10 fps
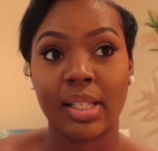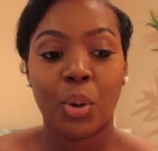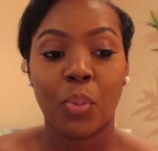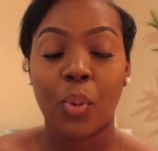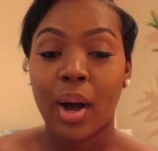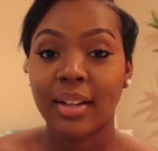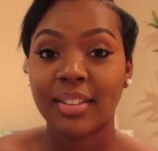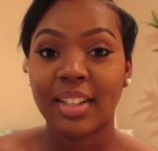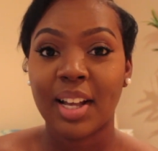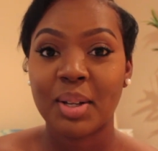So
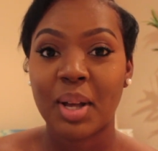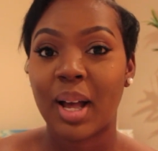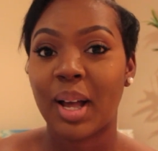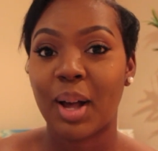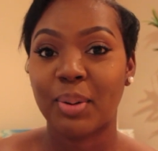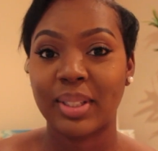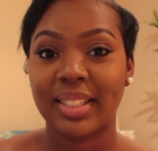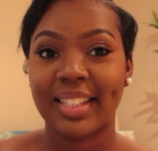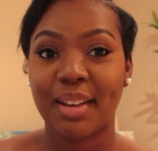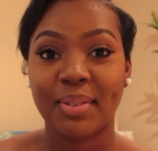one, I
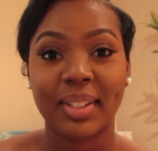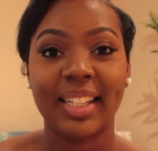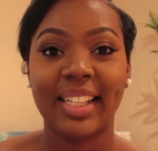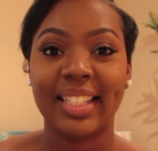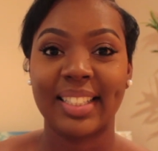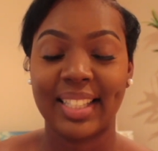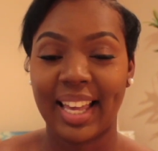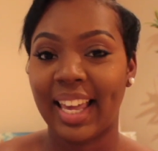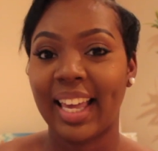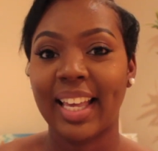would definitely
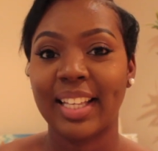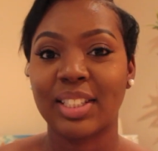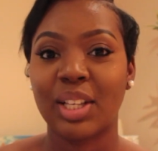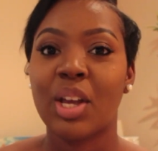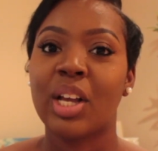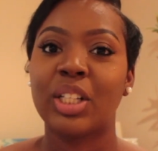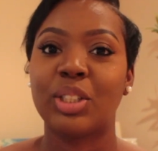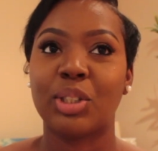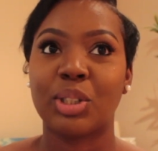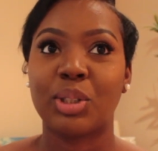say, is
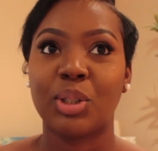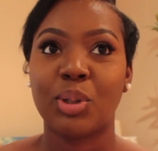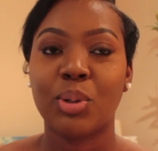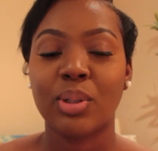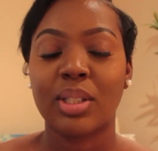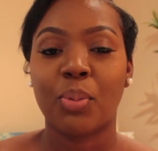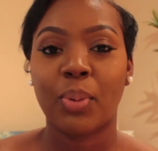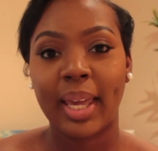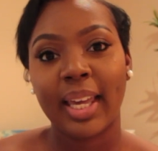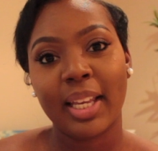just use the
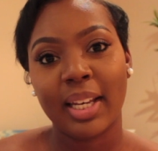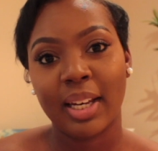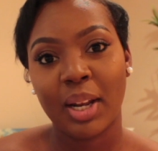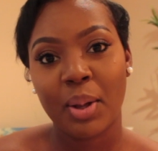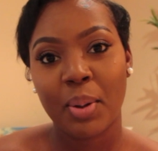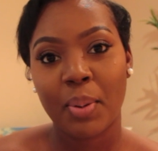waiting